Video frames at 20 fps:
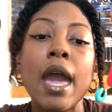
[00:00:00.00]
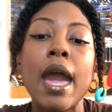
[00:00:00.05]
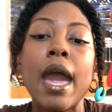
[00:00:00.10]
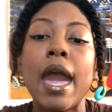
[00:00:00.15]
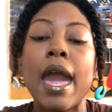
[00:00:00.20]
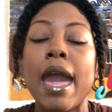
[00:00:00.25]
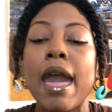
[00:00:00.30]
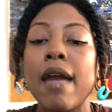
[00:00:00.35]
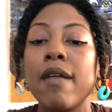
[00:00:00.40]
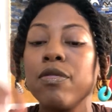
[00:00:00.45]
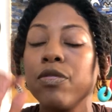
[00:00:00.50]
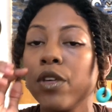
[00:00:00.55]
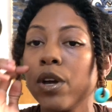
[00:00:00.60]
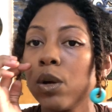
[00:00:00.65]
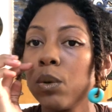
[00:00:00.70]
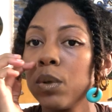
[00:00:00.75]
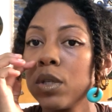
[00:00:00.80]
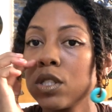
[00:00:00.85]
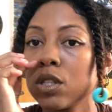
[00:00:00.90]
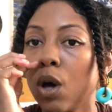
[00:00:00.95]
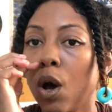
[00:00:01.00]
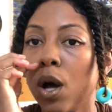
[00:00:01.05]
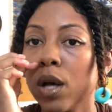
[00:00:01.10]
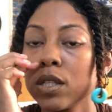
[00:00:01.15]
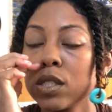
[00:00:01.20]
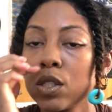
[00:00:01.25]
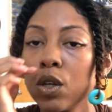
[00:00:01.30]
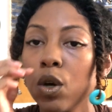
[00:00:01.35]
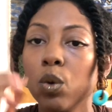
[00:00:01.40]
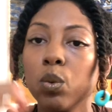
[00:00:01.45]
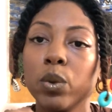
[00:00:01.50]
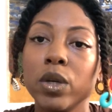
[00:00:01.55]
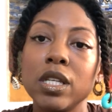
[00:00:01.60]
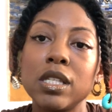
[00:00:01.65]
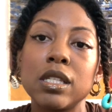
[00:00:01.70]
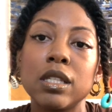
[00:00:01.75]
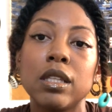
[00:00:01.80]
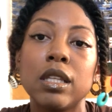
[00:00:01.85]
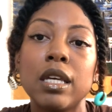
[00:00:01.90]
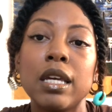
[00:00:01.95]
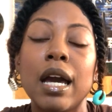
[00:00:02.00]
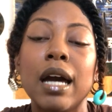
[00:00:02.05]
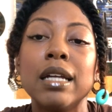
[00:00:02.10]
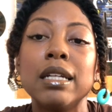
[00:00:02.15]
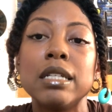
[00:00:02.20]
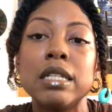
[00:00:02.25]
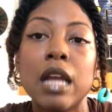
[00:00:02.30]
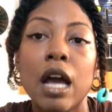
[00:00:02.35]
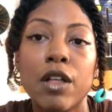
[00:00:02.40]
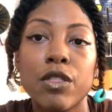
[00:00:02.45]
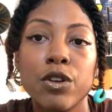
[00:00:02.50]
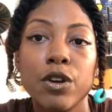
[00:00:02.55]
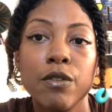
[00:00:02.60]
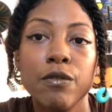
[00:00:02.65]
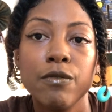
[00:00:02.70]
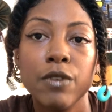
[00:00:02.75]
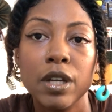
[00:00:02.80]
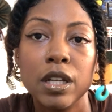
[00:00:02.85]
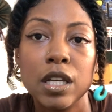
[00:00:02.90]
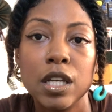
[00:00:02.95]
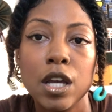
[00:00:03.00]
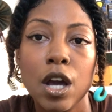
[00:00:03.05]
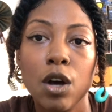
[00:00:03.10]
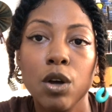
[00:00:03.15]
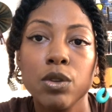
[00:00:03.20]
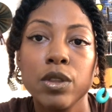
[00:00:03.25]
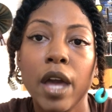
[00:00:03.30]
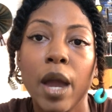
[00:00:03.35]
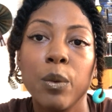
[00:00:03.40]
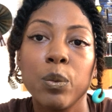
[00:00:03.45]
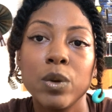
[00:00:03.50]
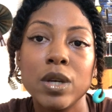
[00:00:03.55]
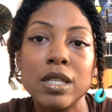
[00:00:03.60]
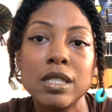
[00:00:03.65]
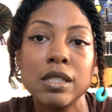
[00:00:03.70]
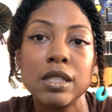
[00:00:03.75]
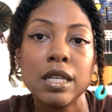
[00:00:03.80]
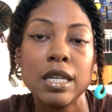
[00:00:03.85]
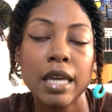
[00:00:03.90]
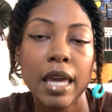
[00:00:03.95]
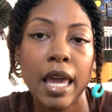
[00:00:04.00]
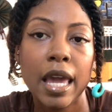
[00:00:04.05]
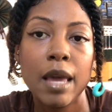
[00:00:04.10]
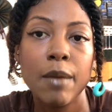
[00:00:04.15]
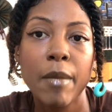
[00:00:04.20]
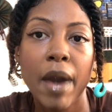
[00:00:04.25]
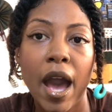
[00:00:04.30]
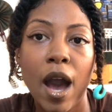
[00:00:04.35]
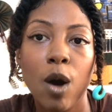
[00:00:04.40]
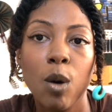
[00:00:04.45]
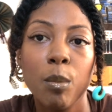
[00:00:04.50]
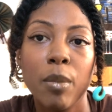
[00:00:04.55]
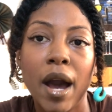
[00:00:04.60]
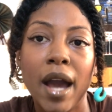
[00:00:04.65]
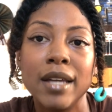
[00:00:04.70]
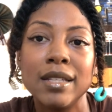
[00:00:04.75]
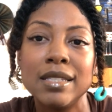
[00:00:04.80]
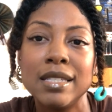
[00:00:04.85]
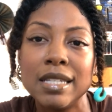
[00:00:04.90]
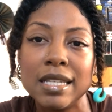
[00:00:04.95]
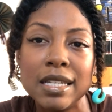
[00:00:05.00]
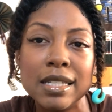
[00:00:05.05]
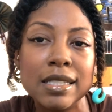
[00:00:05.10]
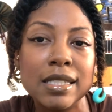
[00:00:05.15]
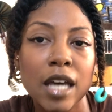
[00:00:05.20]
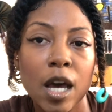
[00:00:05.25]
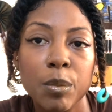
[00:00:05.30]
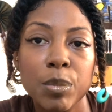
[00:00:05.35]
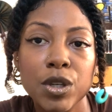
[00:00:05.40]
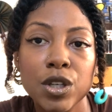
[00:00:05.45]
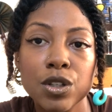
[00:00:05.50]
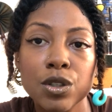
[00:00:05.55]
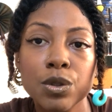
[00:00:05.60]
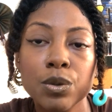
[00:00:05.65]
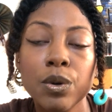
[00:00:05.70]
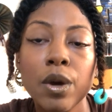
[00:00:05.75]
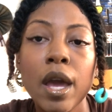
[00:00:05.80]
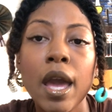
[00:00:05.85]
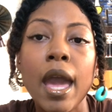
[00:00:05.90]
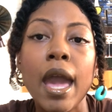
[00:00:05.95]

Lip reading: And there was also recently another video that recently came out by DW,